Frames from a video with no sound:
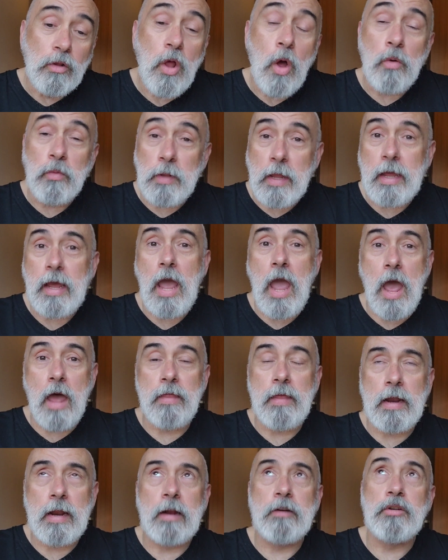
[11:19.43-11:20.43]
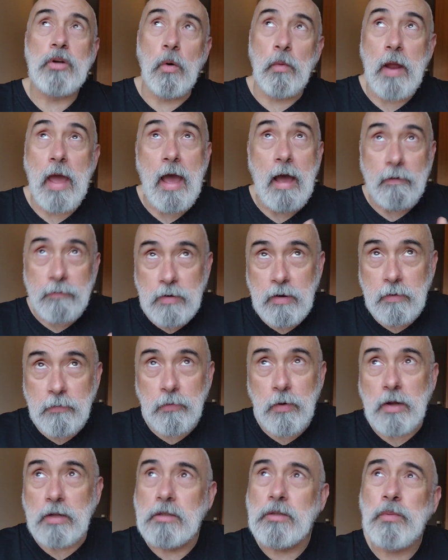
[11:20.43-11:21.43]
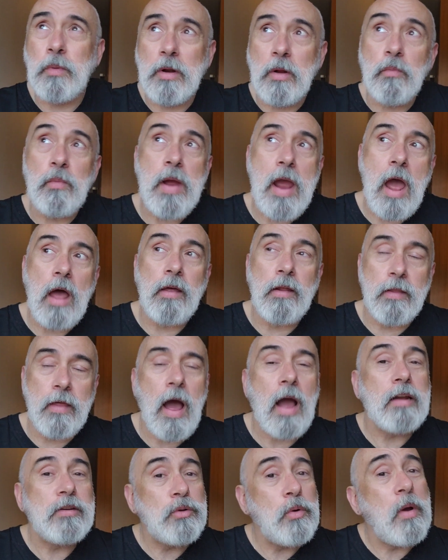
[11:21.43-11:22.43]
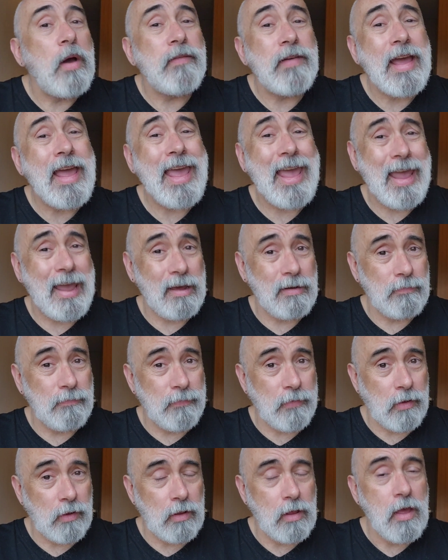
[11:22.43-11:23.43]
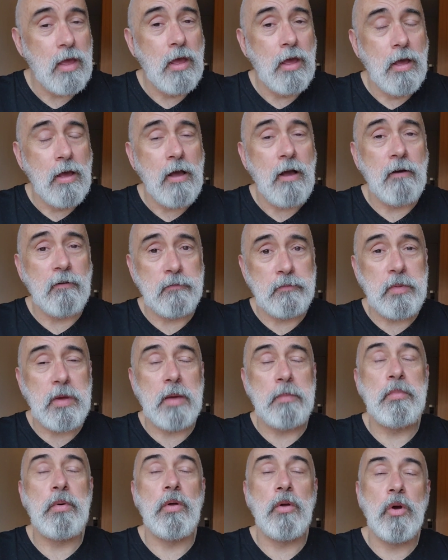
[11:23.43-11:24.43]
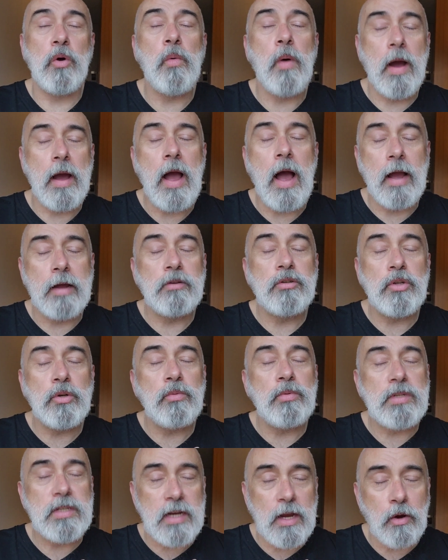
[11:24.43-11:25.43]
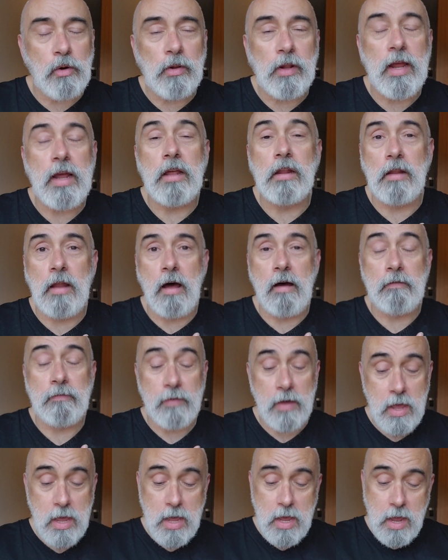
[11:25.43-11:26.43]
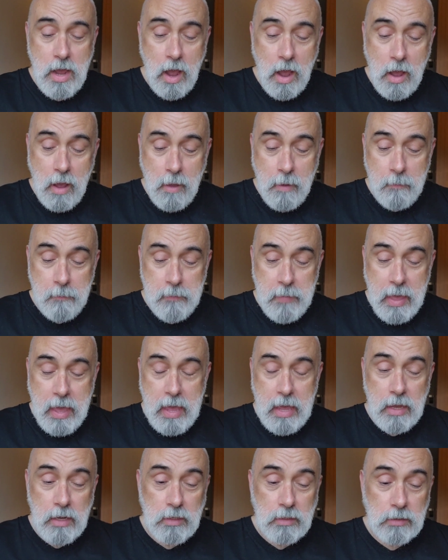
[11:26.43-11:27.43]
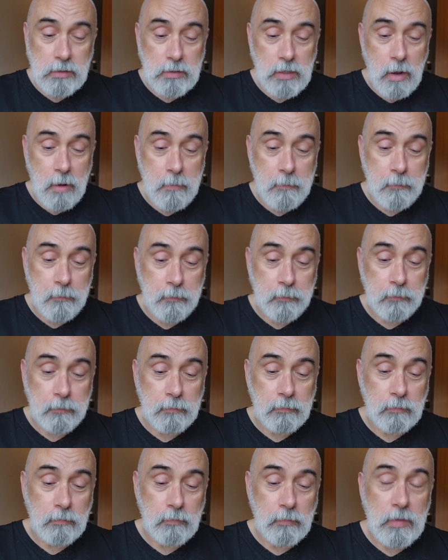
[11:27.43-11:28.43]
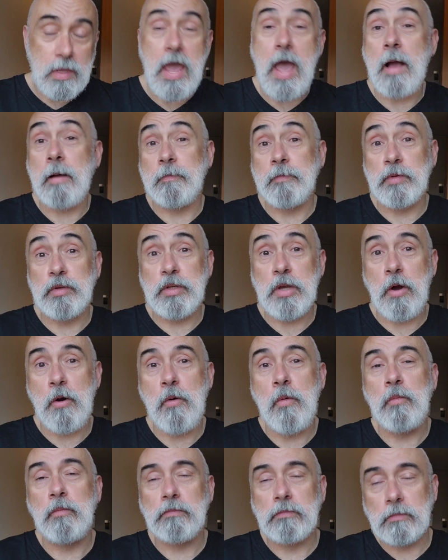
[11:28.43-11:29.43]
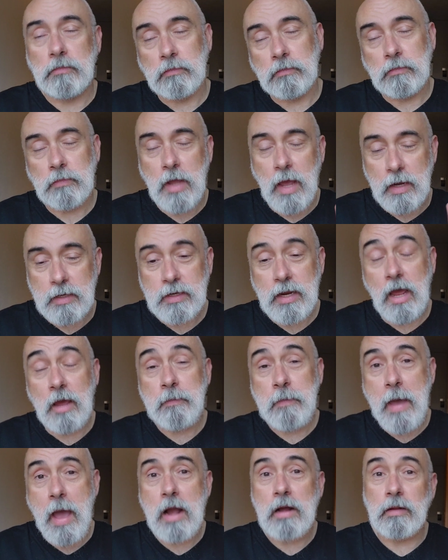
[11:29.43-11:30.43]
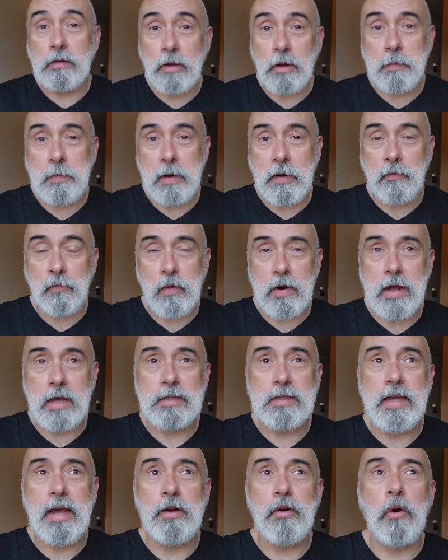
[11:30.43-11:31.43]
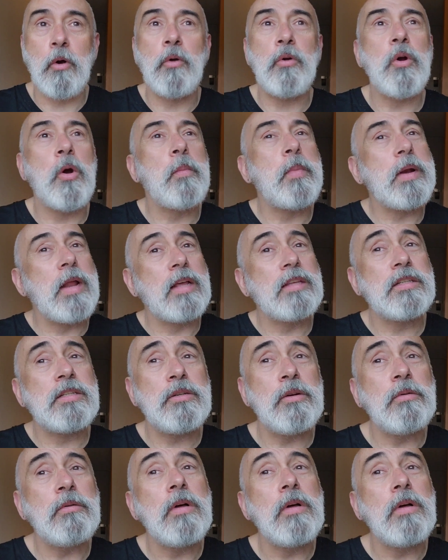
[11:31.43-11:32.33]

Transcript: lonely, and then I don't have any friends. When in reality, I do have a handful of people who I do dearly love. Yeah, so I take back a little bit of what I said earlier, but I